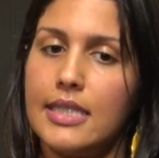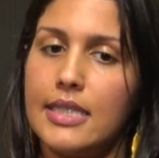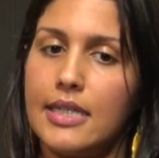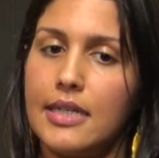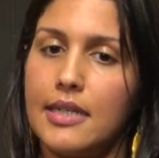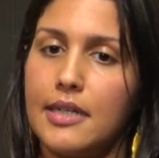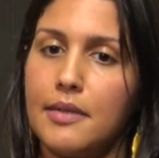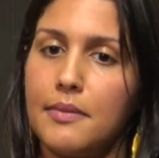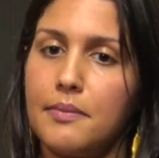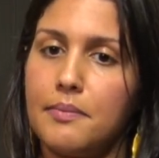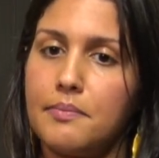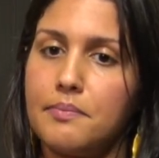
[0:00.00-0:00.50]

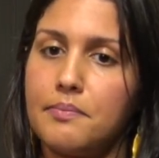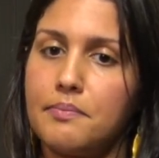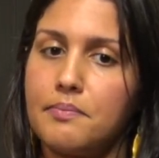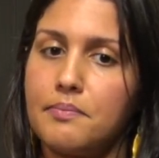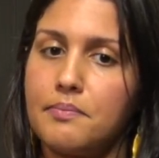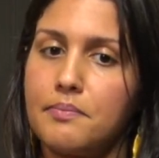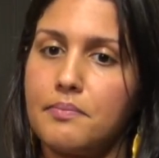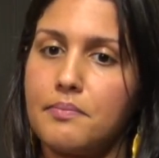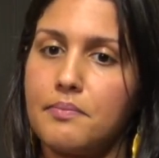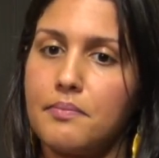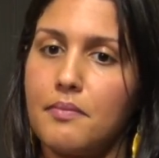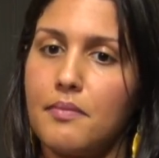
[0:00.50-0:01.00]
um,
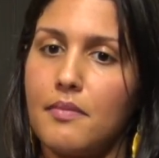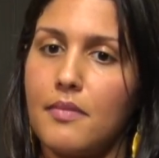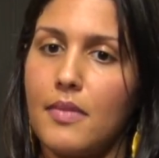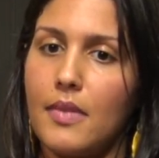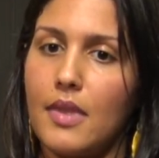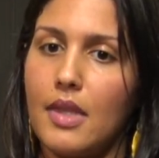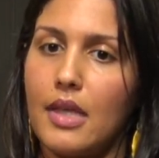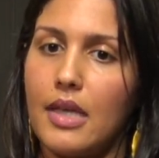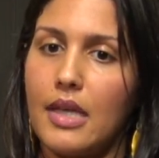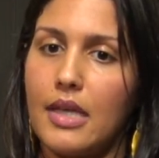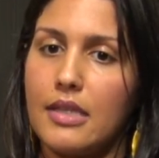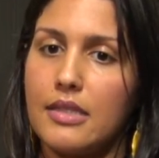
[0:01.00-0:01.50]

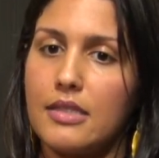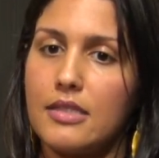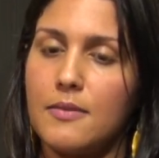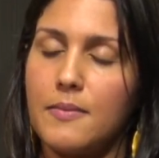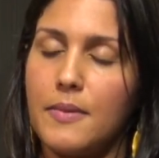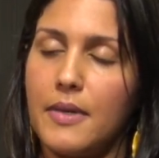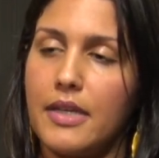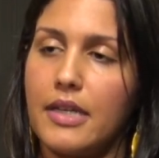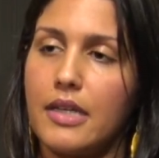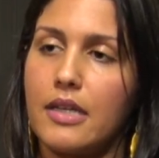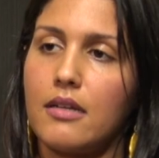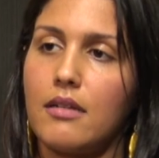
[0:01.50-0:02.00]
and
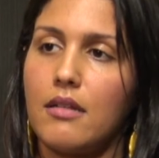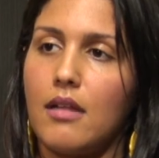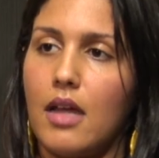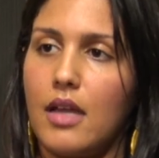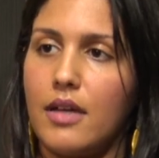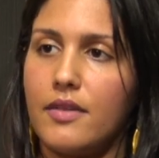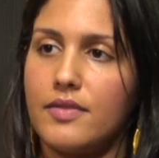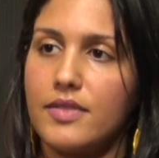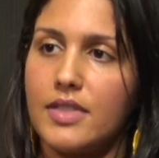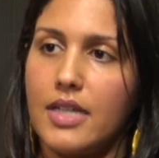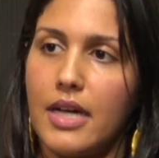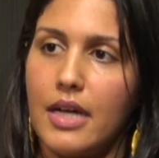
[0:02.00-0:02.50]
spending a
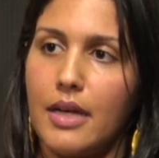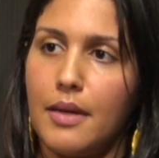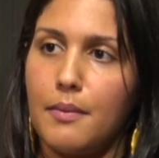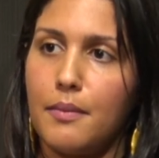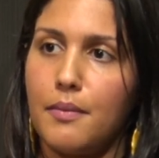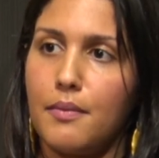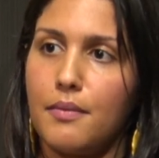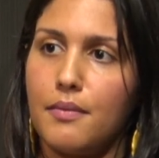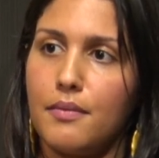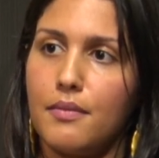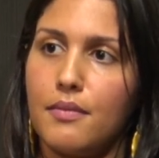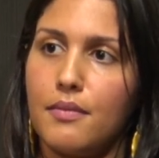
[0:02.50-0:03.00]
lot of time